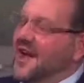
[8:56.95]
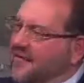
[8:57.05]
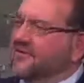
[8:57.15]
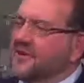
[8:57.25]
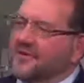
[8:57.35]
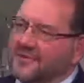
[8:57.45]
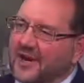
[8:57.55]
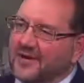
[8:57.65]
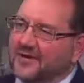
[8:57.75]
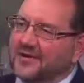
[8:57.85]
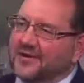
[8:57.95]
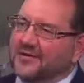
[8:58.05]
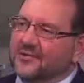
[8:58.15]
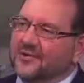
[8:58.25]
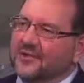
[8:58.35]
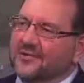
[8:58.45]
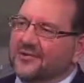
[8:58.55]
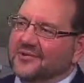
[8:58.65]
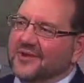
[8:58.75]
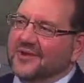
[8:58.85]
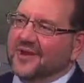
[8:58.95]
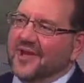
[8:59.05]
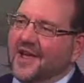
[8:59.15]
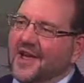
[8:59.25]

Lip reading: and there are other technical issues there with the city.